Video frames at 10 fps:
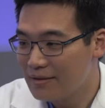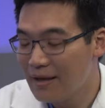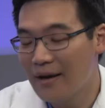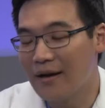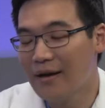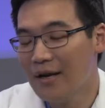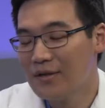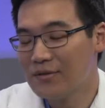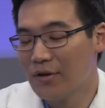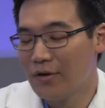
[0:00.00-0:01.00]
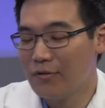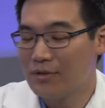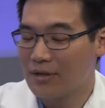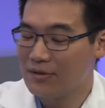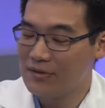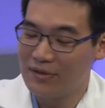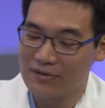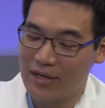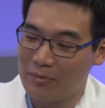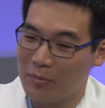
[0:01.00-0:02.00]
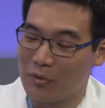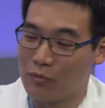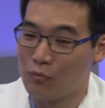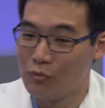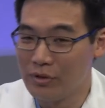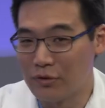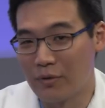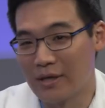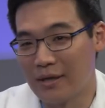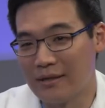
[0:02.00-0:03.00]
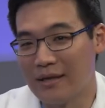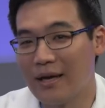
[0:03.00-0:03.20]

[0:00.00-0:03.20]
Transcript: Yeah, so Doctor Cedars came up with a really great idea.